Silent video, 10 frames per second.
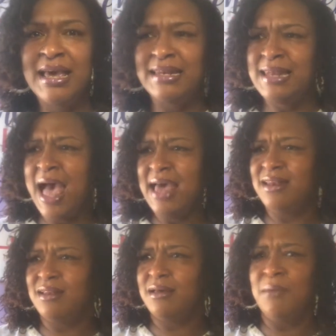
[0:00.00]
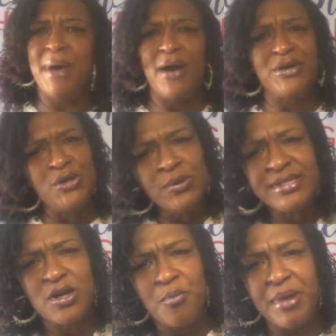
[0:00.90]
Not about you
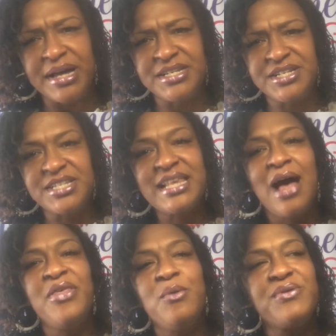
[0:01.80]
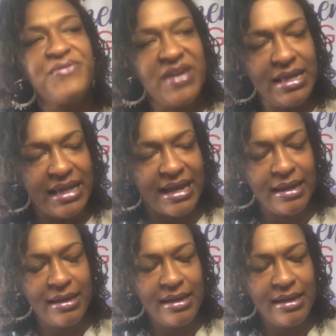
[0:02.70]
so much, just how they were feeling.